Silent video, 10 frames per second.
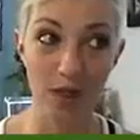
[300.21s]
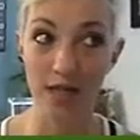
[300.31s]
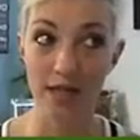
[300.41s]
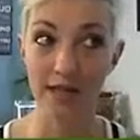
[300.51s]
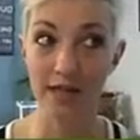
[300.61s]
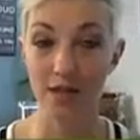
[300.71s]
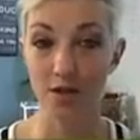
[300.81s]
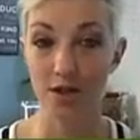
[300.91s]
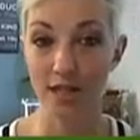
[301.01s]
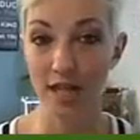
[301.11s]
easy. You
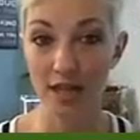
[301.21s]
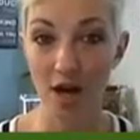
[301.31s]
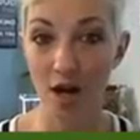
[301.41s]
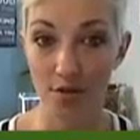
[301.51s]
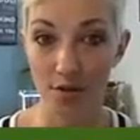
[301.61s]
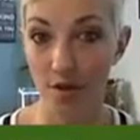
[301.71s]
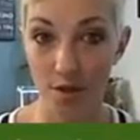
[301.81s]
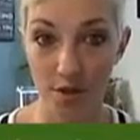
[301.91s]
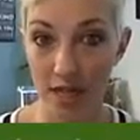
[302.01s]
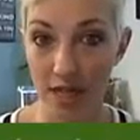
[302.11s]
just say the
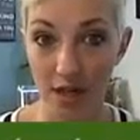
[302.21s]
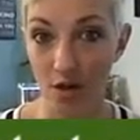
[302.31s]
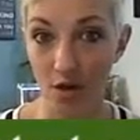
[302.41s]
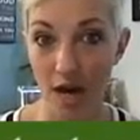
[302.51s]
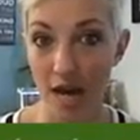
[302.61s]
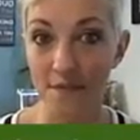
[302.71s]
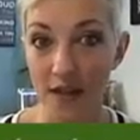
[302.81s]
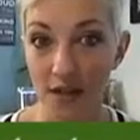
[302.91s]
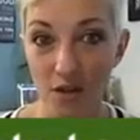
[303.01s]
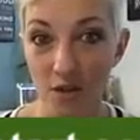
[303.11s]
author, the year, and
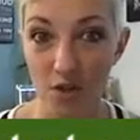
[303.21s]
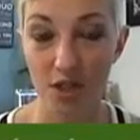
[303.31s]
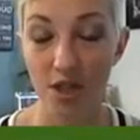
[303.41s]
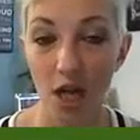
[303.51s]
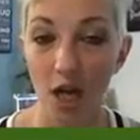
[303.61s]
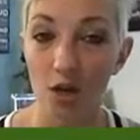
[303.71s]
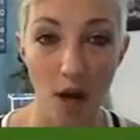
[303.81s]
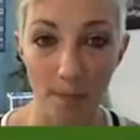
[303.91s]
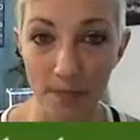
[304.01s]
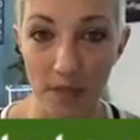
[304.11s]
then you just
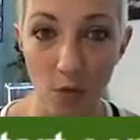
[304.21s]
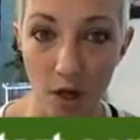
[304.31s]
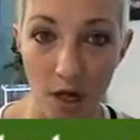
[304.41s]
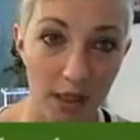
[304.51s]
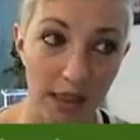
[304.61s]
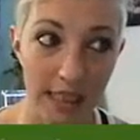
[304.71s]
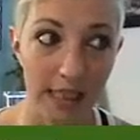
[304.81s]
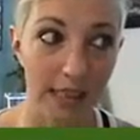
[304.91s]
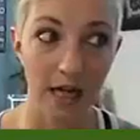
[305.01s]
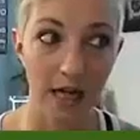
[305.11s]
drop the URL link
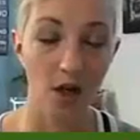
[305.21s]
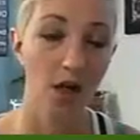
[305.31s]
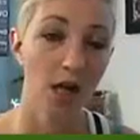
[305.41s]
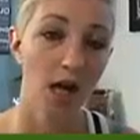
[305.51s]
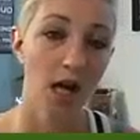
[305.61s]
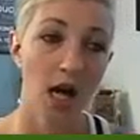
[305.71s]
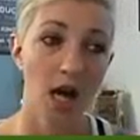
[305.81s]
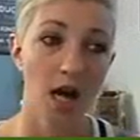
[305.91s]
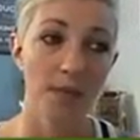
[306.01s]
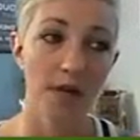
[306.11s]
in there.
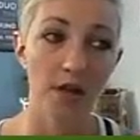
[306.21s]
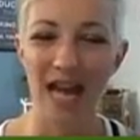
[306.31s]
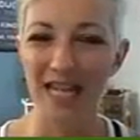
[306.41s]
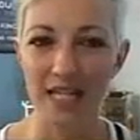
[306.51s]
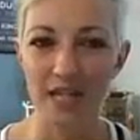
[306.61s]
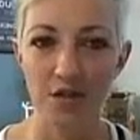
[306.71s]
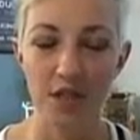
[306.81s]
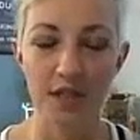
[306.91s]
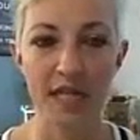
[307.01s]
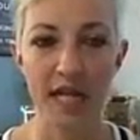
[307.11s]
They're a lot easier
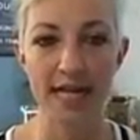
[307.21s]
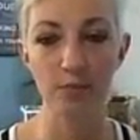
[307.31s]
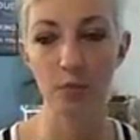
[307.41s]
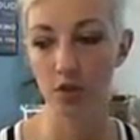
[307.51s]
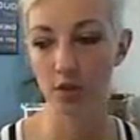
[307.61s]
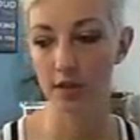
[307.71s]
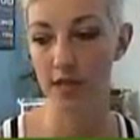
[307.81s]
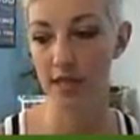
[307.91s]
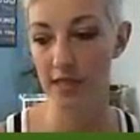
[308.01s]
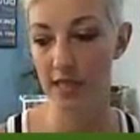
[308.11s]
than citing books and
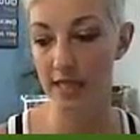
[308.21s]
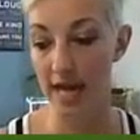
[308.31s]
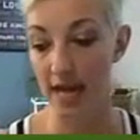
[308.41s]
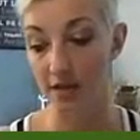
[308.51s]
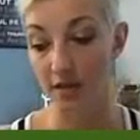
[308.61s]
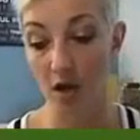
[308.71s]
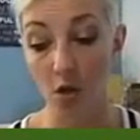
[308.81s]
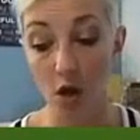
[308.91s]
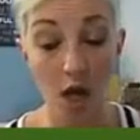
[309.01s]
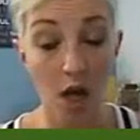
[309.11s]
things like that.
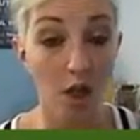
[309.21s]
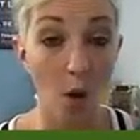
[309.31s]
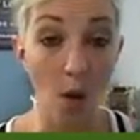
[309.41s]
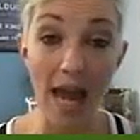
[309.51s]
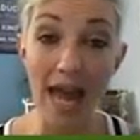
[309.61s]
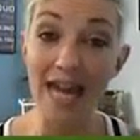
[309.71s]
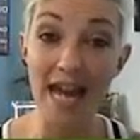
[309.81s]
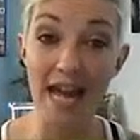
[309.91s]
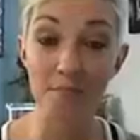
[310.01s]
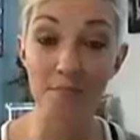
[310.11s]
So go ahead
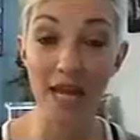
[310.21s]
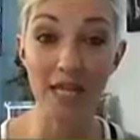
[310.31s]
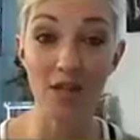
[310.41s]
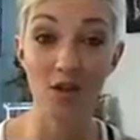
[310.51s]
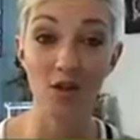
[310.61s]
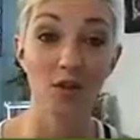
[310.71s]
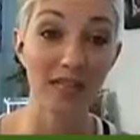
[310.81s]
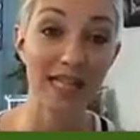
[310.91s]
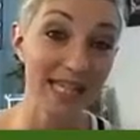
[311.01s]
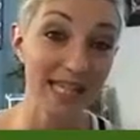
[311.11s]
and make your
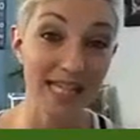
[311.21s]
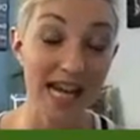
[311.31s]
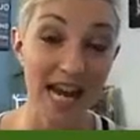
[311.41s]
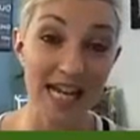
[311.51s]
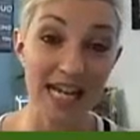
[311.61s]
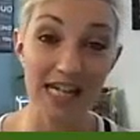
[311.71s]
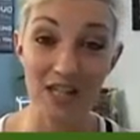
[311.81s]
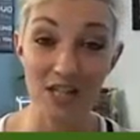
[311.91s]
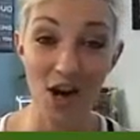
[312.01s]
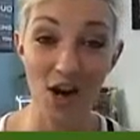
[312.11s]
list today. Get it
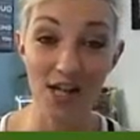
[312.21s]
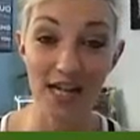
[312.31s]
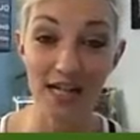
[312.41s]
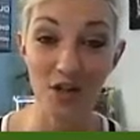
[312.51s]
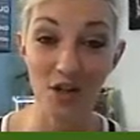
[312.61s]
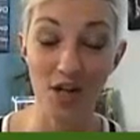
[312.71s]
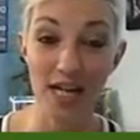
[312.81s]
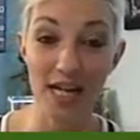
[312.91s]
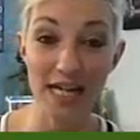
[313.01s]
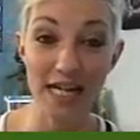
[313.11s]
started, get it turned
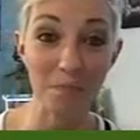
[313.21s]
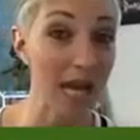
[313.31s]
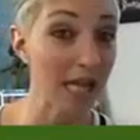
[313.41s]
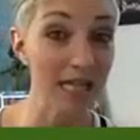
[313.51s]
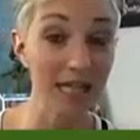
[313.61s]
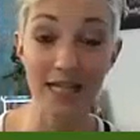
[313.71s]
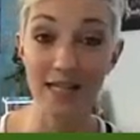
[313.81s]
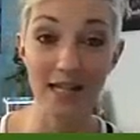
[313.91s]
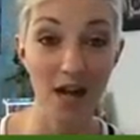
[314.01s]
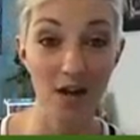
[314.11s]
in, and make an
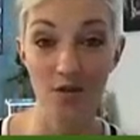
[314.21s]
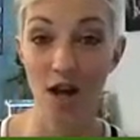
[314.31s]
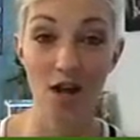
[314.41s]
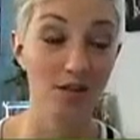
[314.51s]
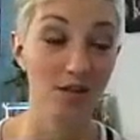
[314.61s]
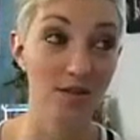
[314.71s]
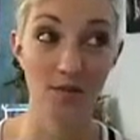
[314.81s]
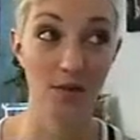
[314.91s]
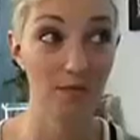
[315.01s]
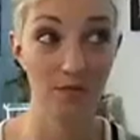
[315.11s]
easy $100
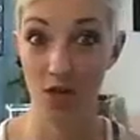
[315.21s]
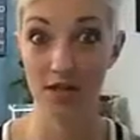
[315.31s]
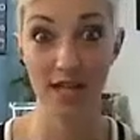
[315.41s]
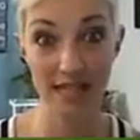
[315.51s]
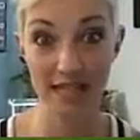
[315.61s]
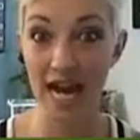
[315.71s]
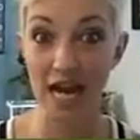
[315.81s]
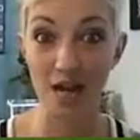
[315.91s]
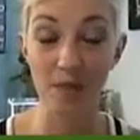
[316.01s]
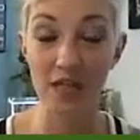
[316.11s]
just like that.
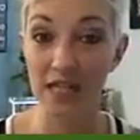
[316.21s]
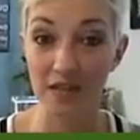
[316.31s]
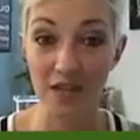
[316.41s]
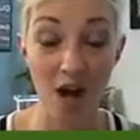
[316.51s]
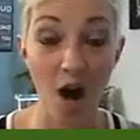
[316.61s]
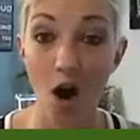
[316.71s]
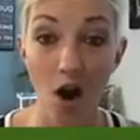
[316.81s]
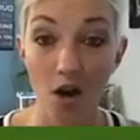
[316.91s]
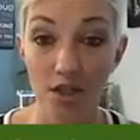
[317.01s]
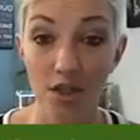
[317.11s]
I mean, it's not
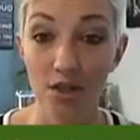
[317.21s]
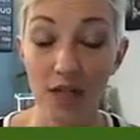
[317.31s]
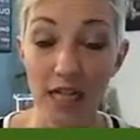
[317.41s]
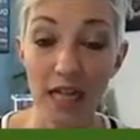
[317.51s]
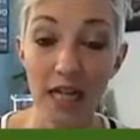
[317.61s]
hard to do it.